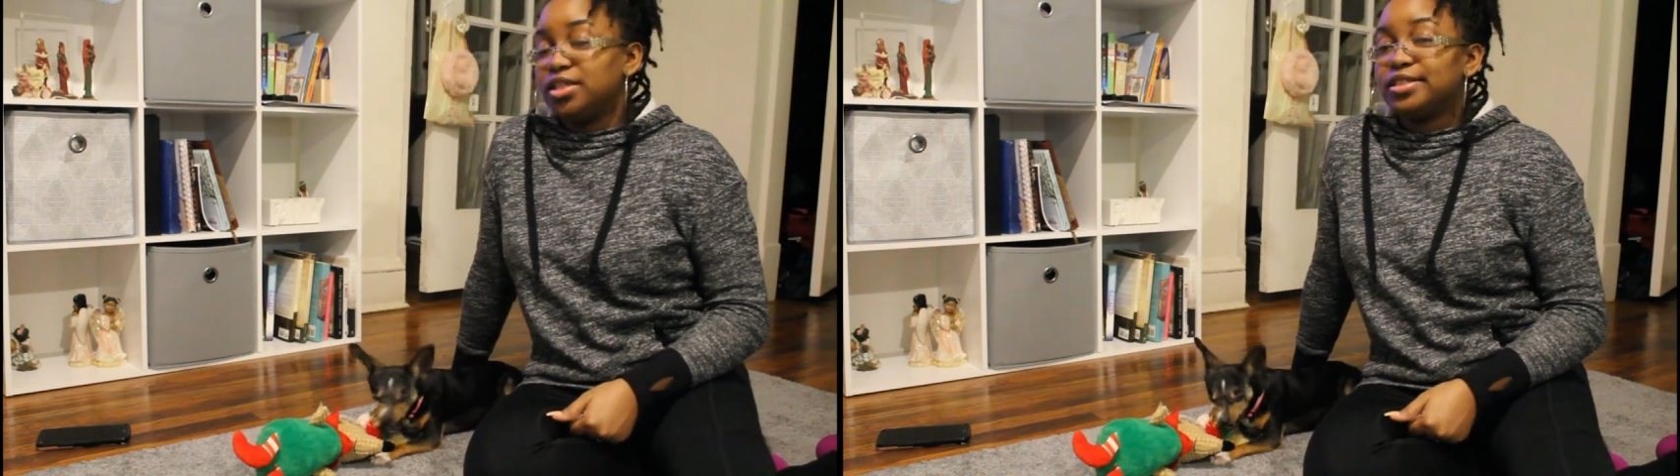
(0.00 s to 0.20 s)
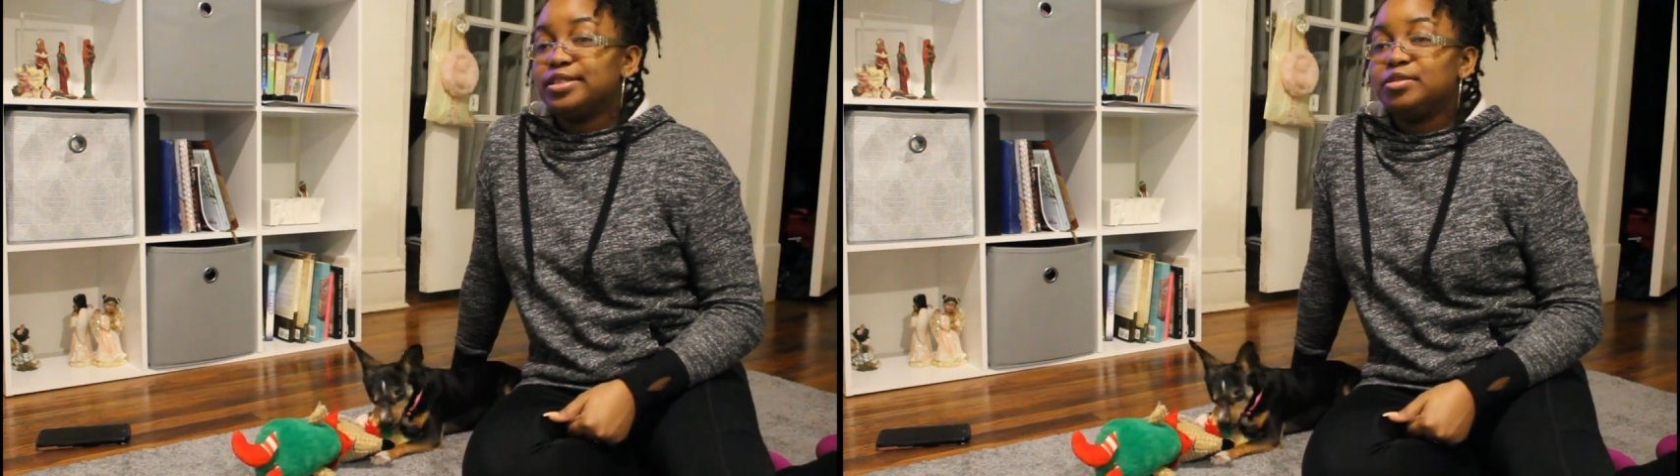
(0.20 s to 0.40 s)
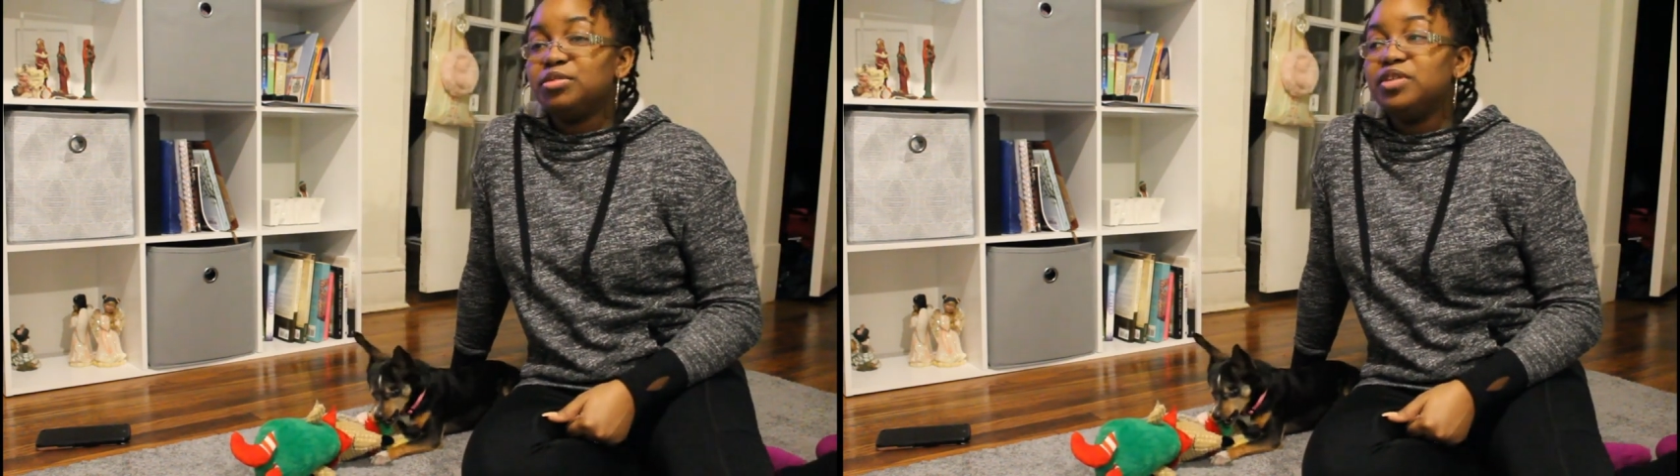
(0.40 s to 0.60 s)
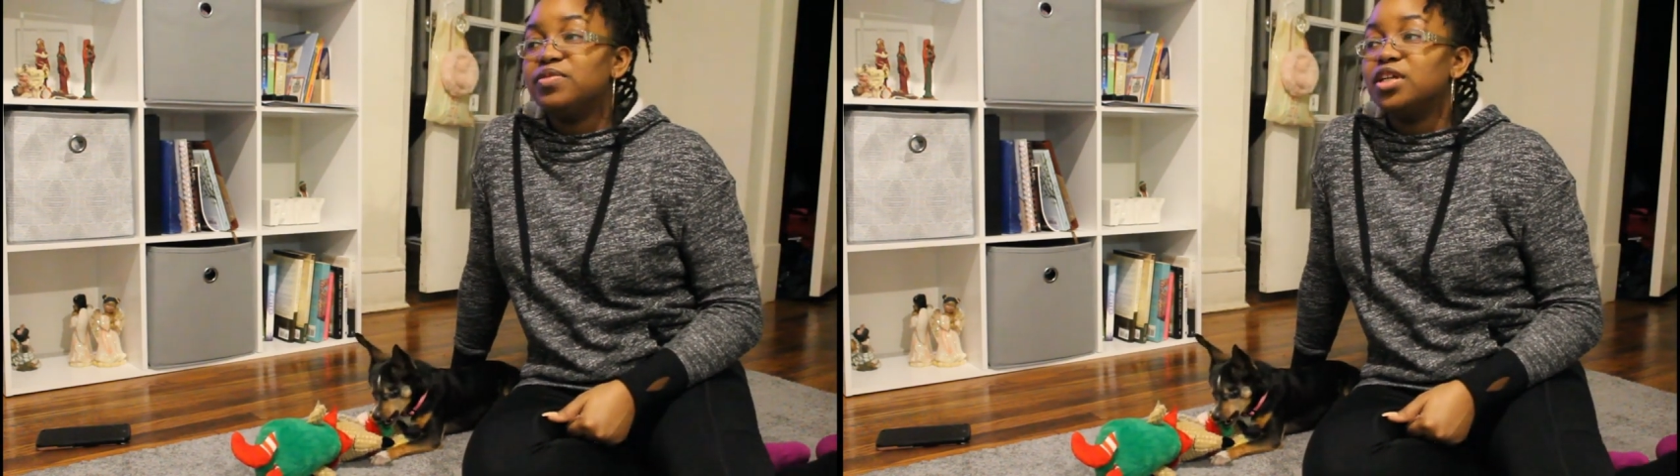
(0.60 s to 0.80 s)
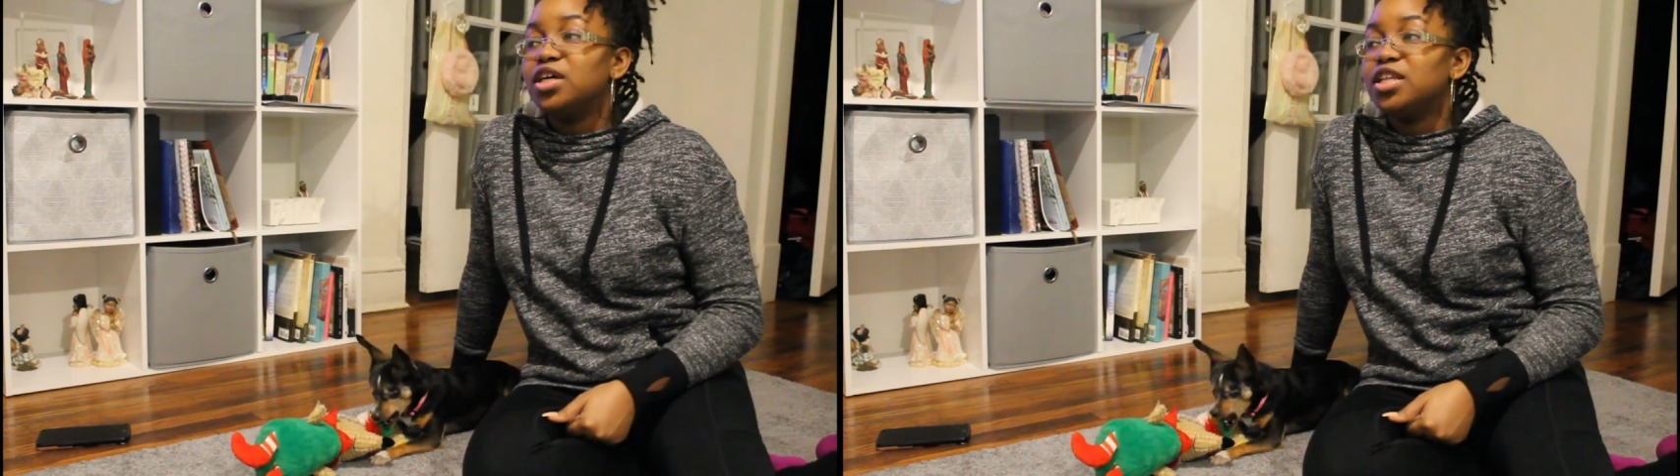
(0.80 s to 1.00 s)
Um,
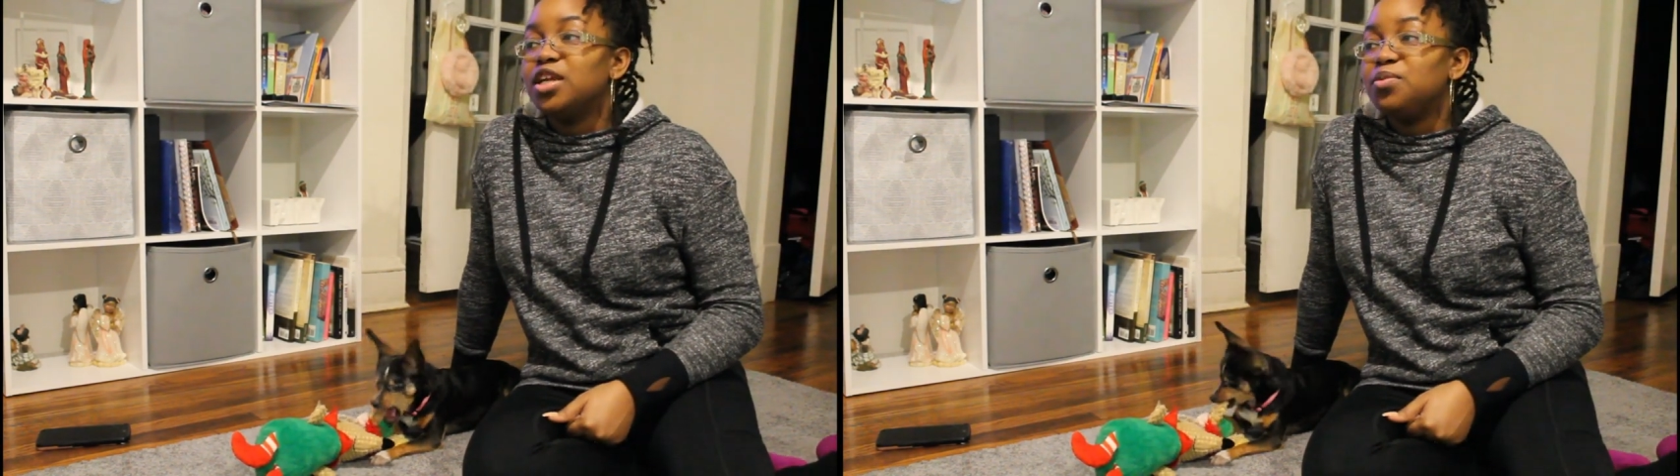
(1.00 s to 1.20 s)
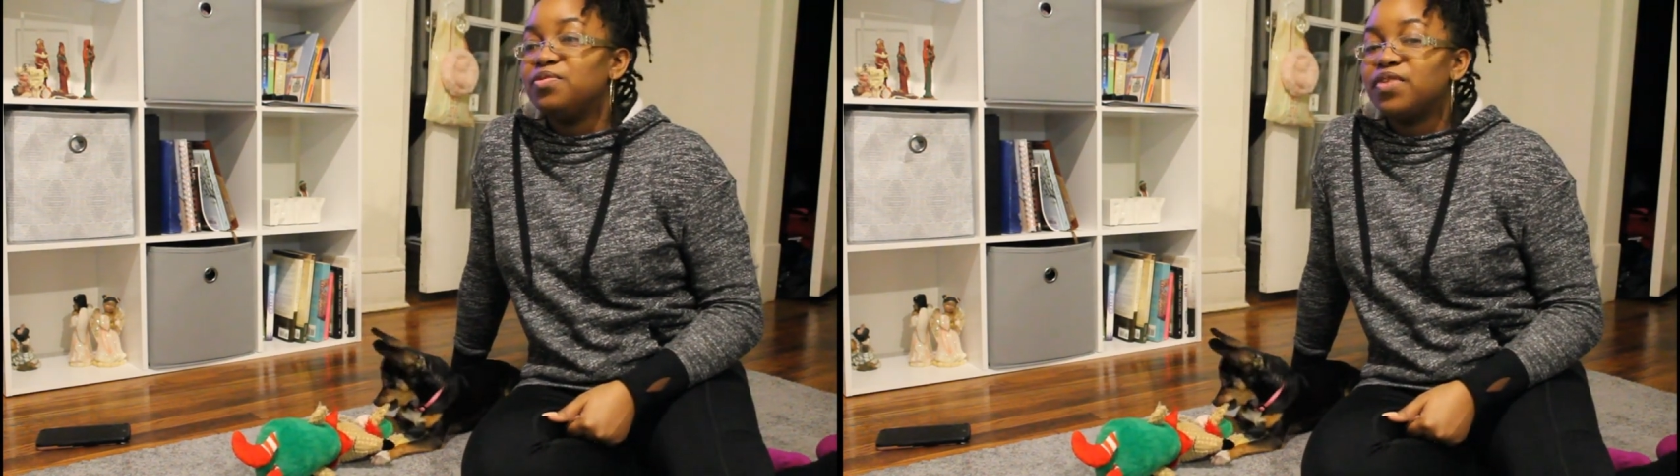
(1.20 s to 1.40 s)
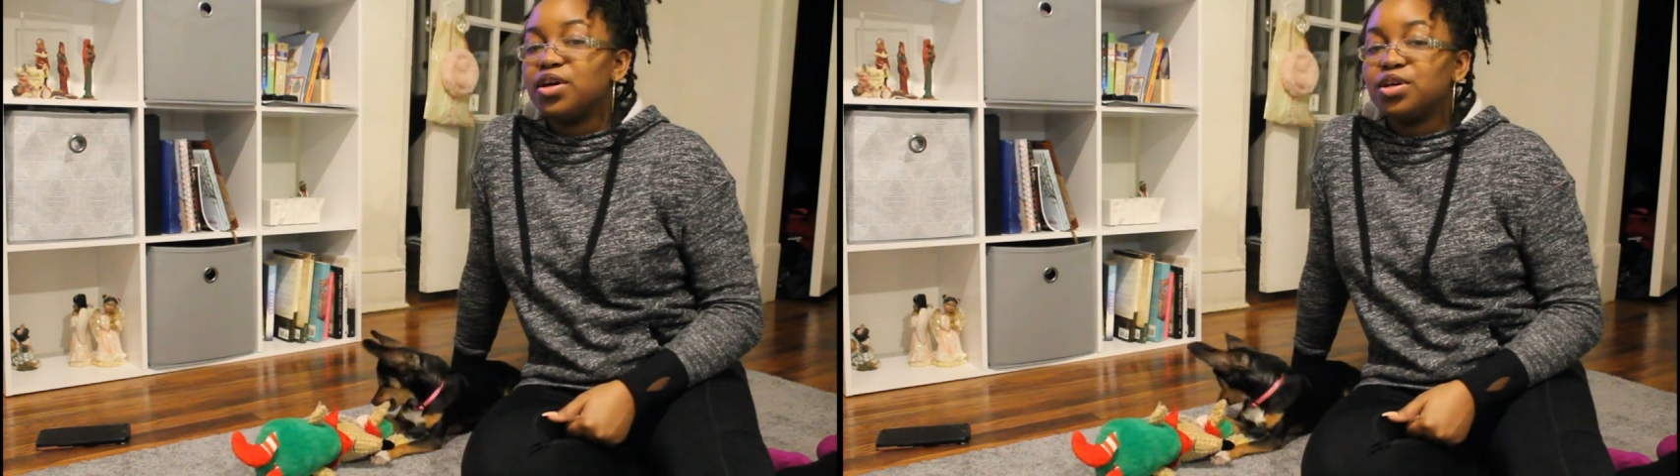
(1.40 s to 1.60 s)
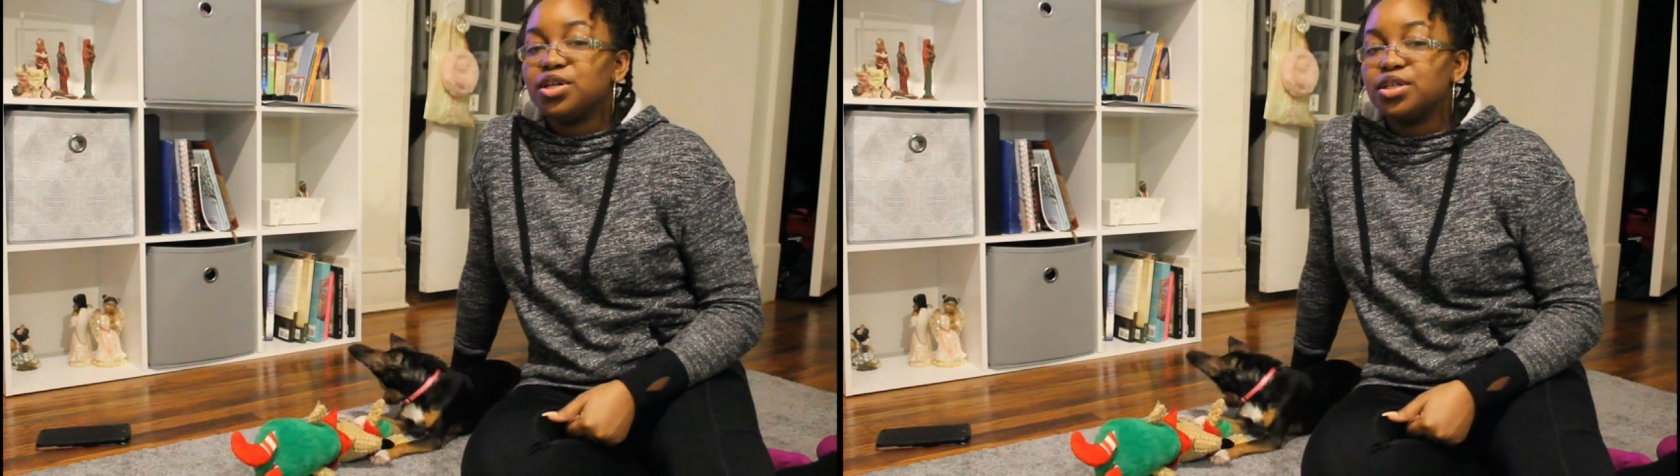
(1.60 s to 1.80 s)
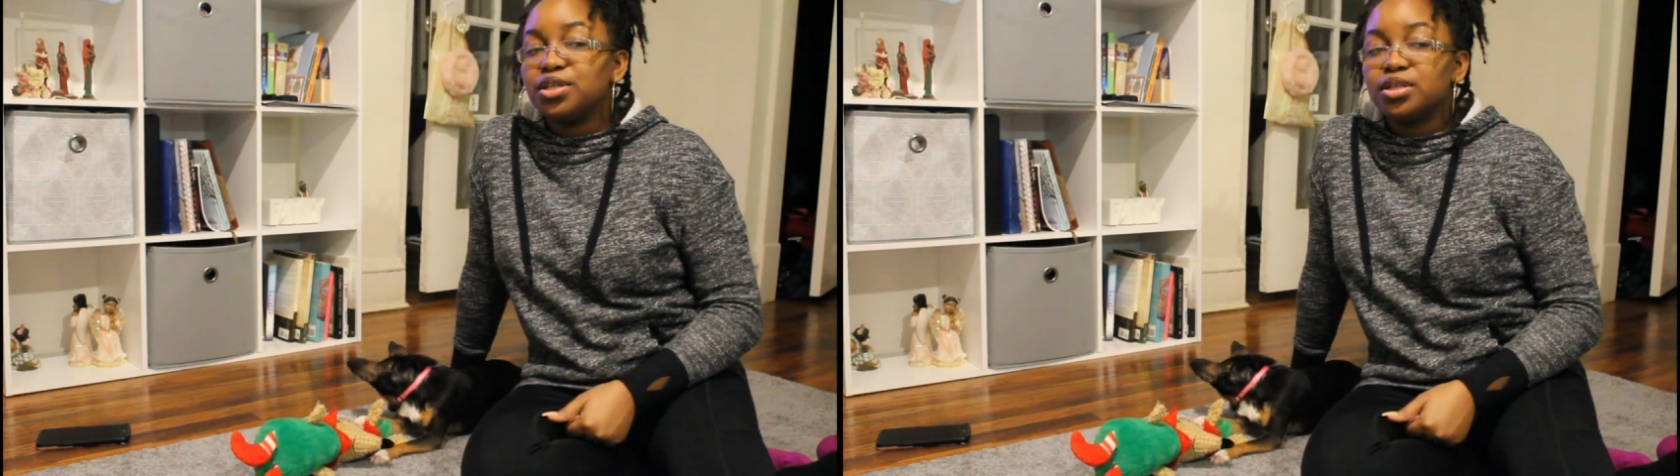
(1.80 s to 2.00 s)
even the other day we found
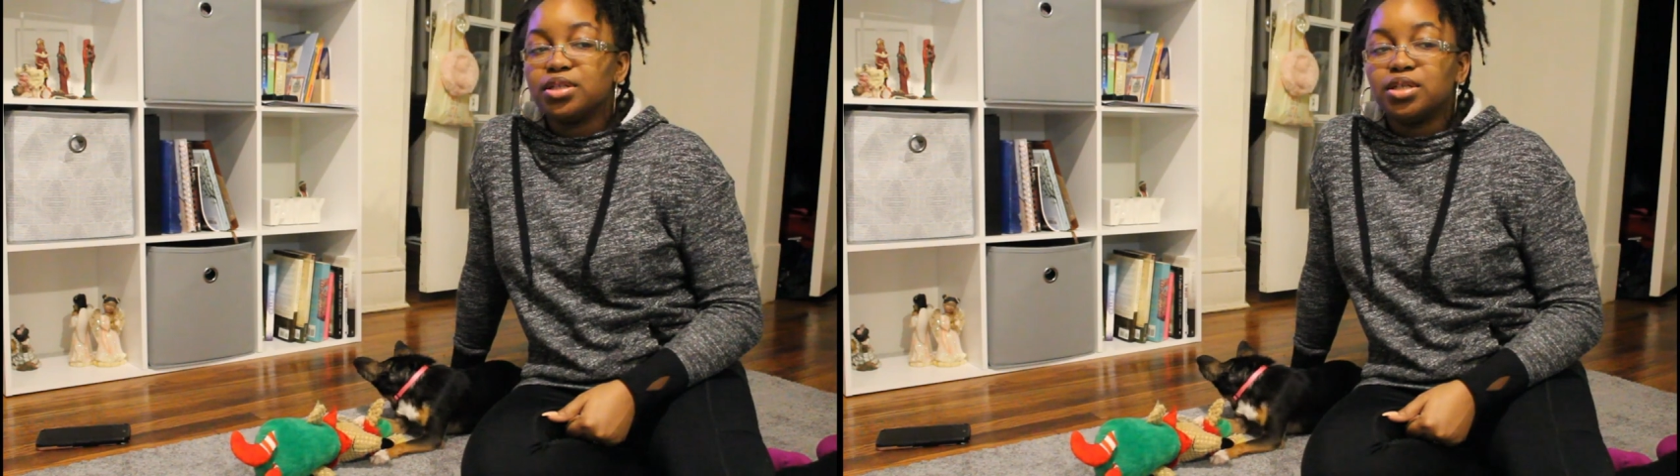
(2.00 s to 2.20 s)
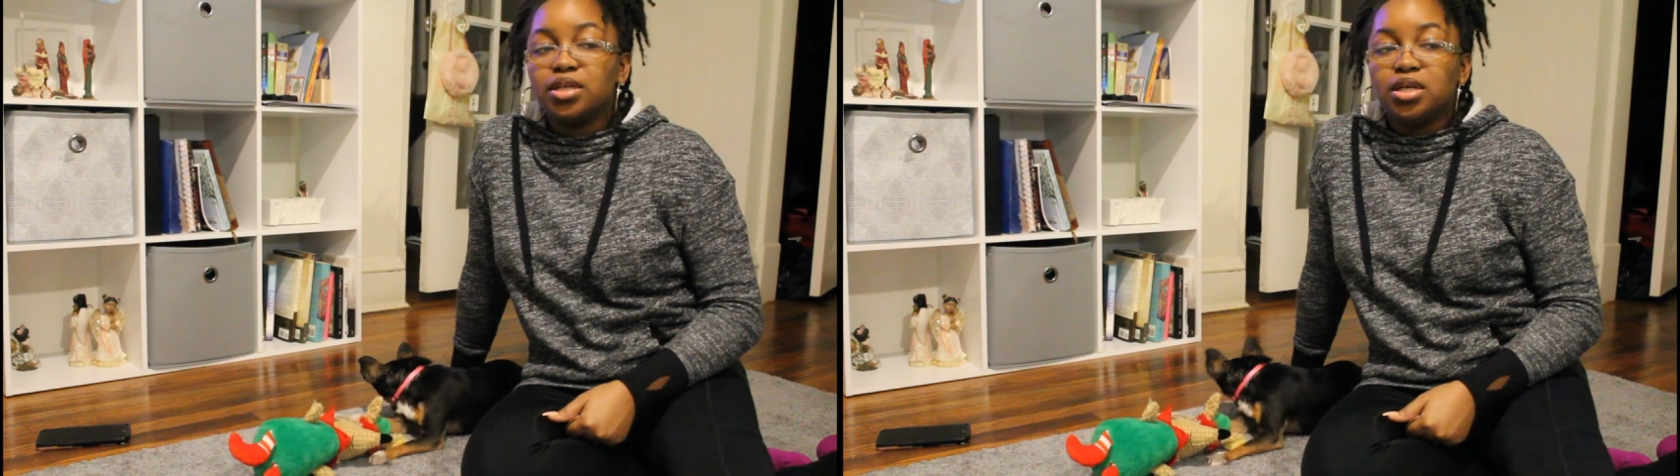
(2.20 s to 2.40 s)
her